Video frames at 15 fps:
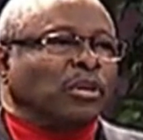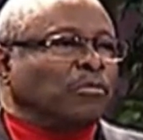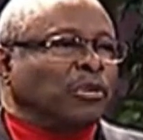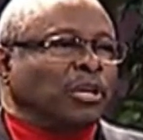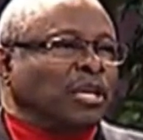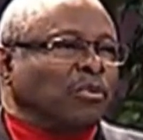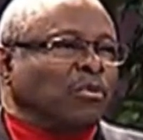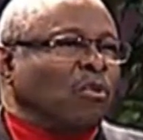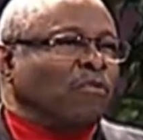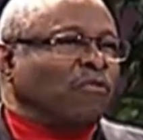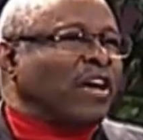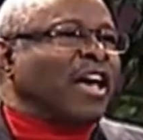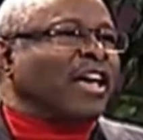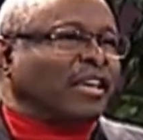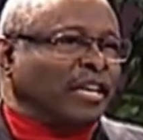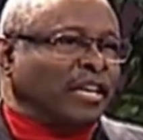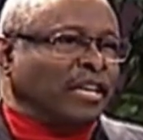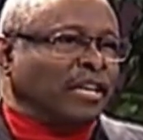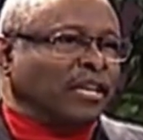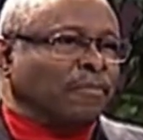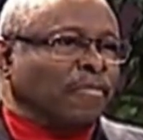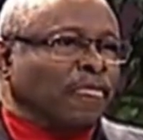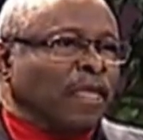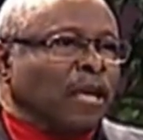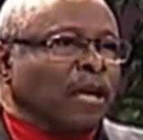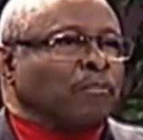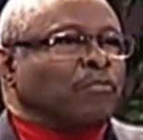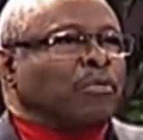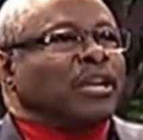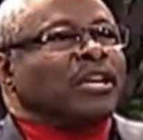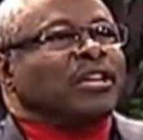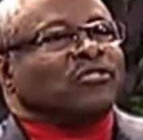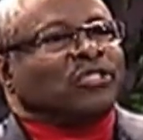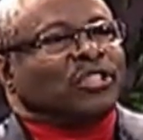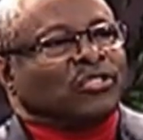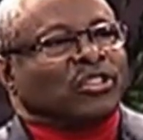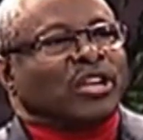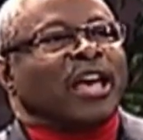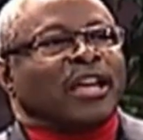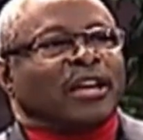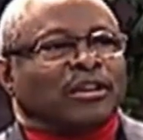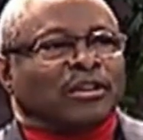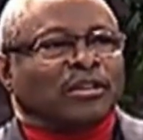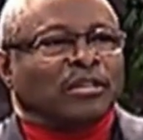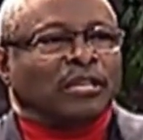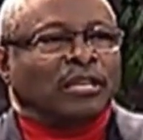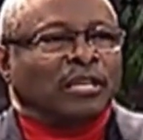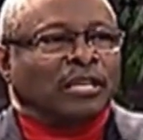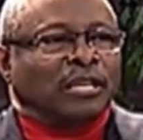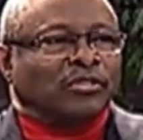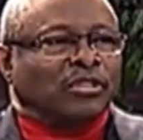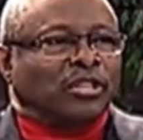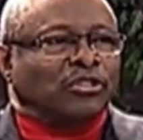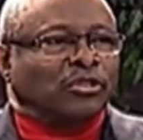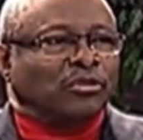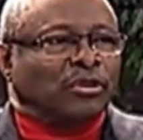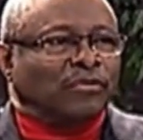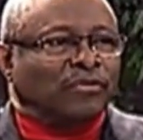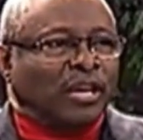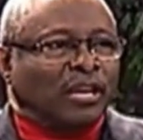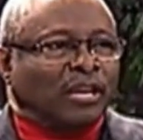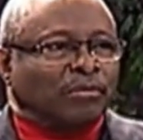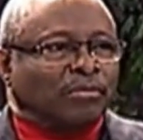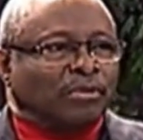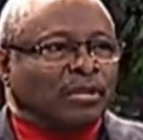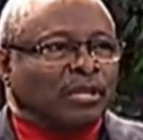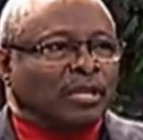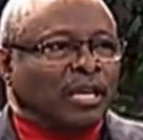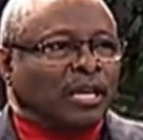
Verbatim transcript: but he won't violate it. But his desire is that you develop a